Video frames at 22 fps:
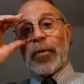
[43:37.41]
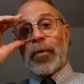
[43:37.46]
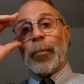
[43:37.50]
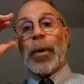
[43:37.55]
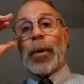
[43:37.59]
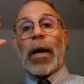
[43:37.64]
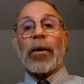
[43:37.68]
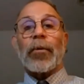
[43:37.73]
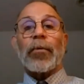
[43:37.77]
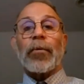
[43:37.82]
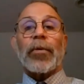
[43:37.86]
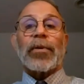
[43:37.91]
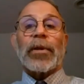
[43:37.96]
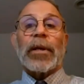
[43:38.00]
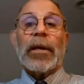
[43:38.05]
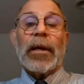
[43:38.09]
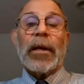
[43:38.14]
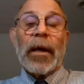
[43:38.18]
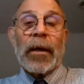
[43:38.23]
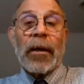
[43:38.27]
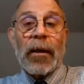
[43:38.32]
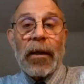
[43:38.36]

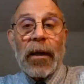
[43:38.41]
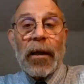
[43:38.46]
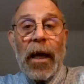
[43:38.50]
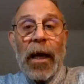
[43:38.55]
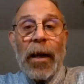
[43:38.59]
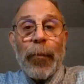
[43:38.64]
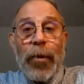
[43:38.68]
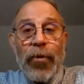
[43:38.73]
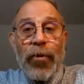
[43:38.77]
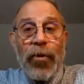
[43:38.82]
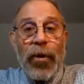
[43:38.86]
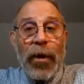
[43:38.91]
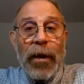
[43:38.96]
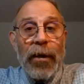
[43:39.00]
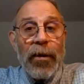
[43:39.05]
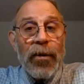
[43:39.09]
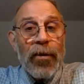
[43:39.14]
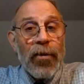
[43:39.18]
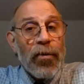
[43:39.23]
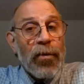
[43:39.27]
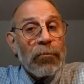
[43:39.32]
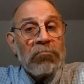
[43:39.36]
democracy and climate
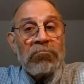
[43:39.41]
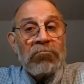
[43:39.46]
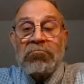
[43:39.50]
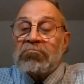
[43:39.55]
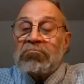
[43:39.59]
change,